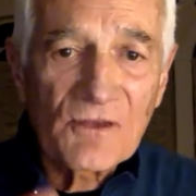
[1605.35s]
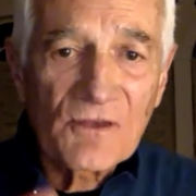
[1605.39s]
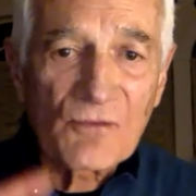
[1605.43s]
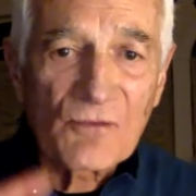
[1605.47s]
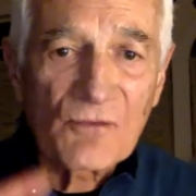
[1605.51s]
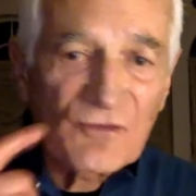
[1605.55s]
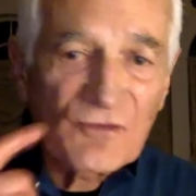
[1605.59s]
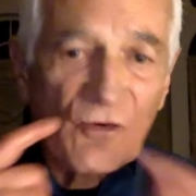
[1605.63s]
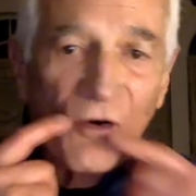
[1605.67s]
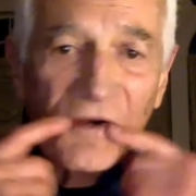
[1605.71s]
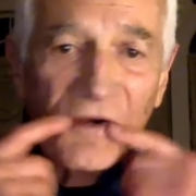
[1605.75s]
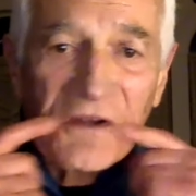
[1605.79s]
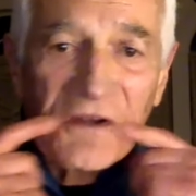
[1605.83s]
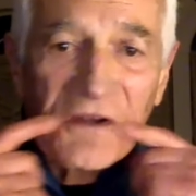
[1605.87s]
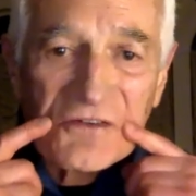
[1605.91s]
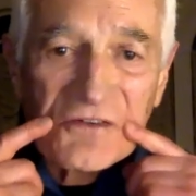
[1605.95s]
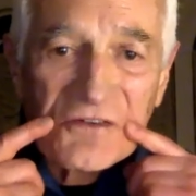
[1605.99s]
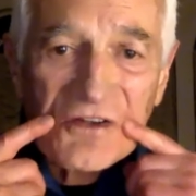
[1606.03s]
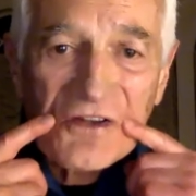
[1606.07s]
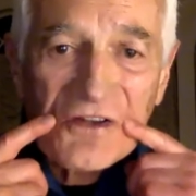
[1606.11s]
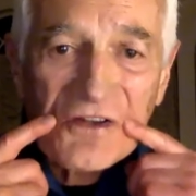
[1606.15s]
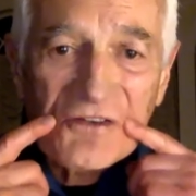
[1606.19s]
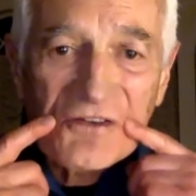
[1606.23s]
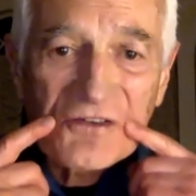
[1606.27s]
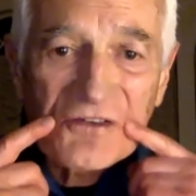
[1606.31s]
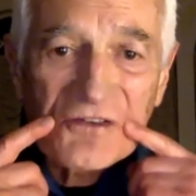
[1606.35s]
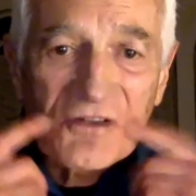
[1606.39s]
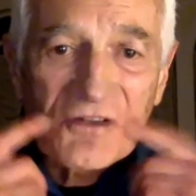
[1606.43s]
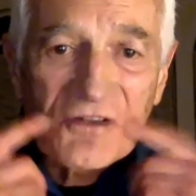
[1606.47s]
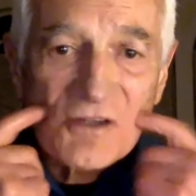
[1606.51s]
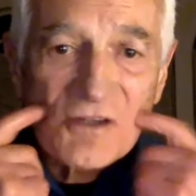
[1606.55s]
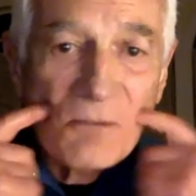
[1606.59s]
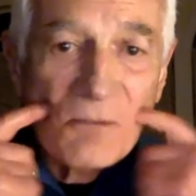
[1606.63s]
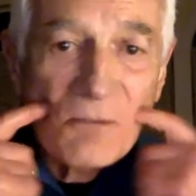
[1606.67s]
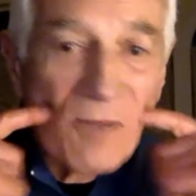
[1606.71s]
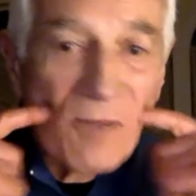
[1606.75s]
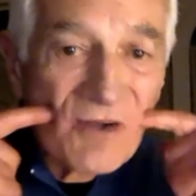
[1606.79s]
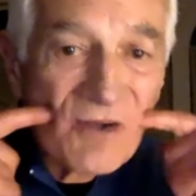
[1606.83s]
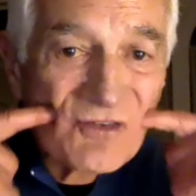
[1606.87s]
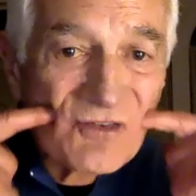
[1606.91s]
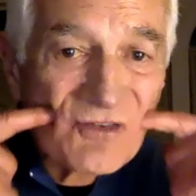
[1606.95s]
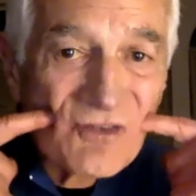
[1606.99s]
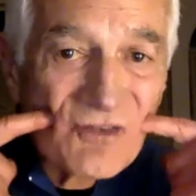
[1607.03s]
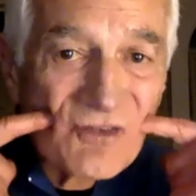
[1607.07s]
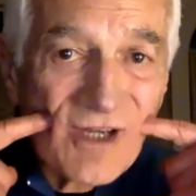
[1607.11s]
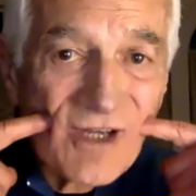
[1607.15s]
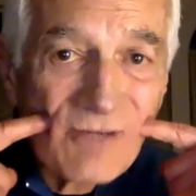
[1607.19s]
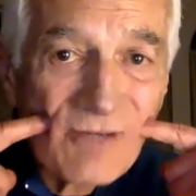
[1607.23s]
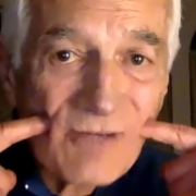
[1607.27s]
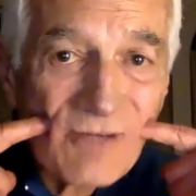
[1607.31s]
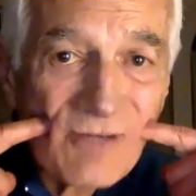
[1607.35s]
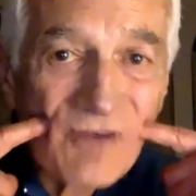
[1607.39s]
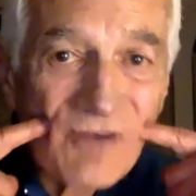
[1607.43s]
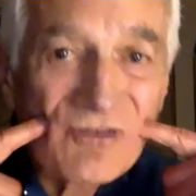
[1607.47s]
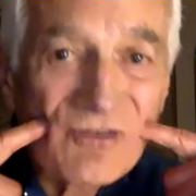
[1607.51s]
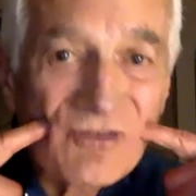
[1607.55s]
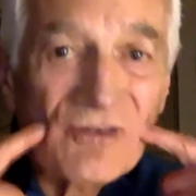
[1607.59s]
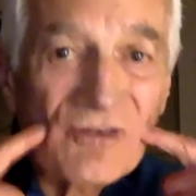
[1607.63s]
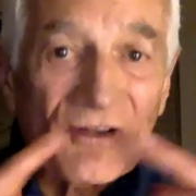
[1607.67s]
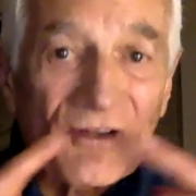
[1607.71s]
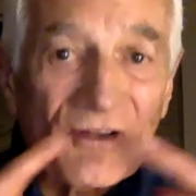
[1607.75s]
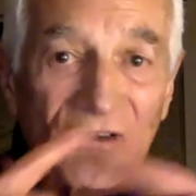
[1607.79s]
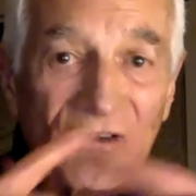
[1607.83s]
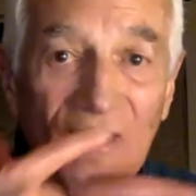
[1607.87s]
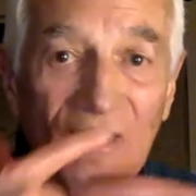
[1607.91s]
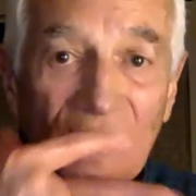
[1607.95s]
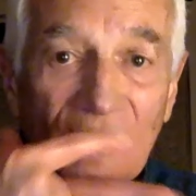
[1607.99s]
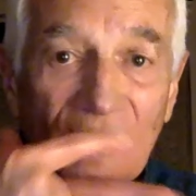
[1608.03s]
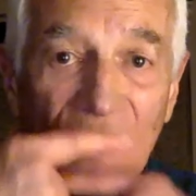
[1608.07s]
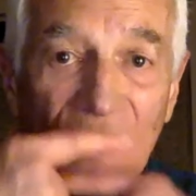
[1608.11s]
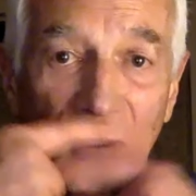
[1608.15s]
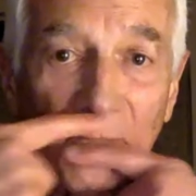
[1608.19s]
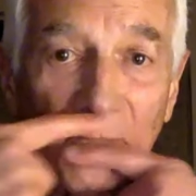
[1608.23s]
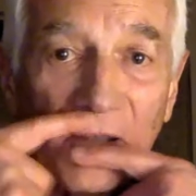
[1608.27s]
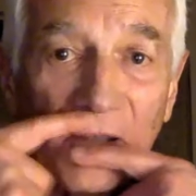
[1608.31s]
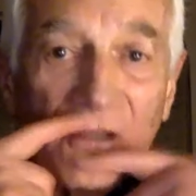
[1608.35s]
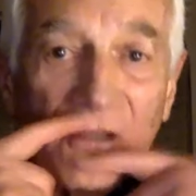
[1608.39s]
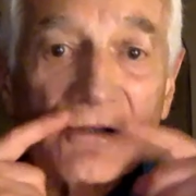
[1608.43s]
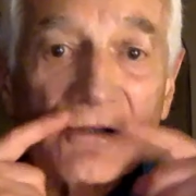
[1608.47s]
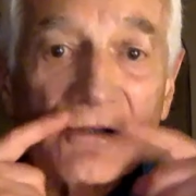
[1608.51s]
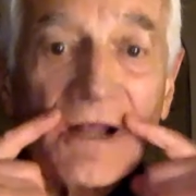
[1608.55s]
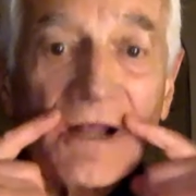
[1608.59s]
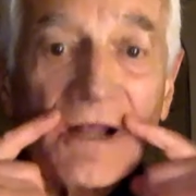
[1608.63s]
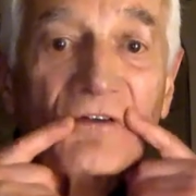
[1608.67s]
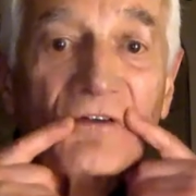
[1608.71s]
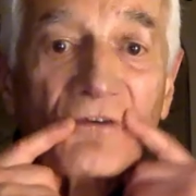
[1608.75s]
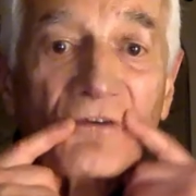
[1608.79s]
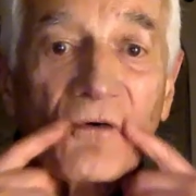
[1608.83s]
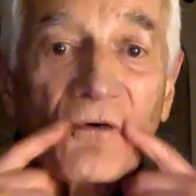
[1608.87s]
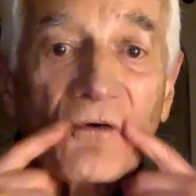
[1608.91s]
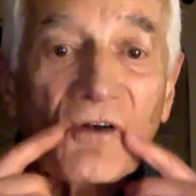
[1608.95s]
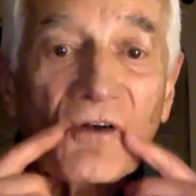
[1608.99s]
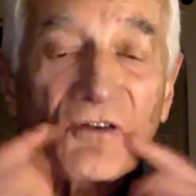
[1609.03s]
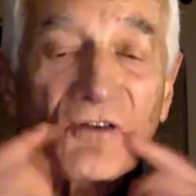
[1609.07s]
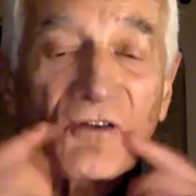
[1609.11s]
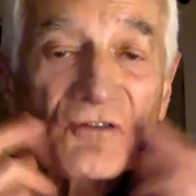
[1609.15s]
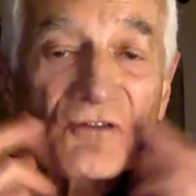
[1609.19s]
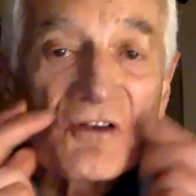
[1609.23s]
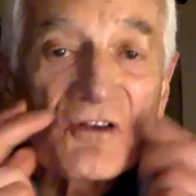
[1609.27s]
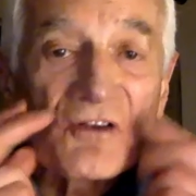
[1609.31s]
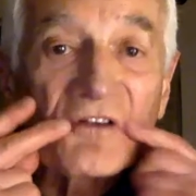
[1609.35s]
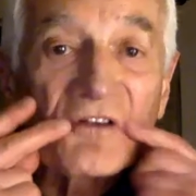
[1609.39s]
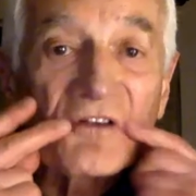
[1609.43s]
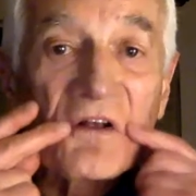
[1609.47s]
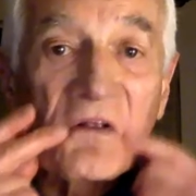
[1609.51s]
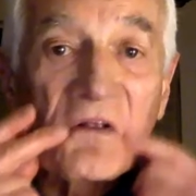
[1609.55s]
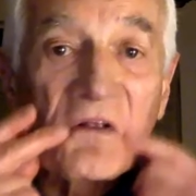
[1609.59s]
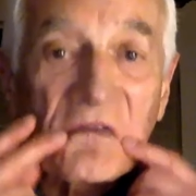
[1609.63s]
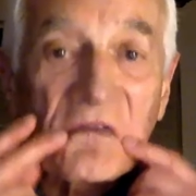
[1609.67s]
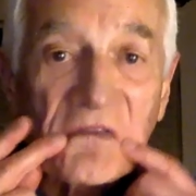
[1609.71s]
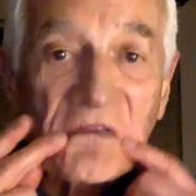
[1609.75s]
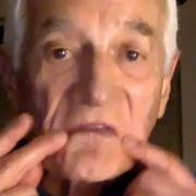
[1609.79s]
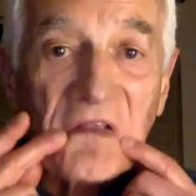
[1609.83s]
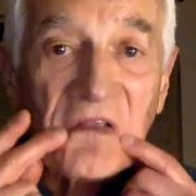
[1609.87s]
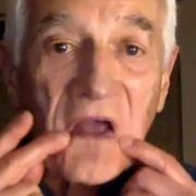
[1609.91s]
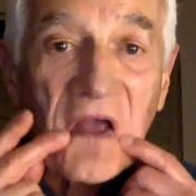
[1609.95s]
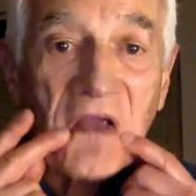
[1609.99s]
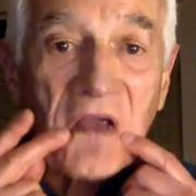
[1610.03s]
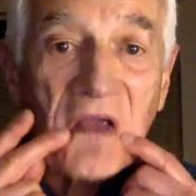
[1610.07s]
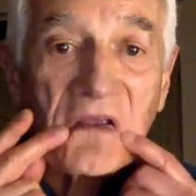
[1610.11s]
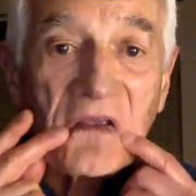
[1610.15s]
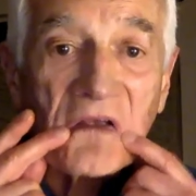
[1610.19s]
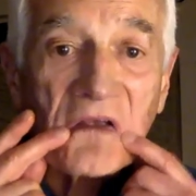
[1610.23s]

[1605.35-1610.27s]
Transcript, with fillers: The risorius is, the buccinator muscle is, the orbicularis oris is,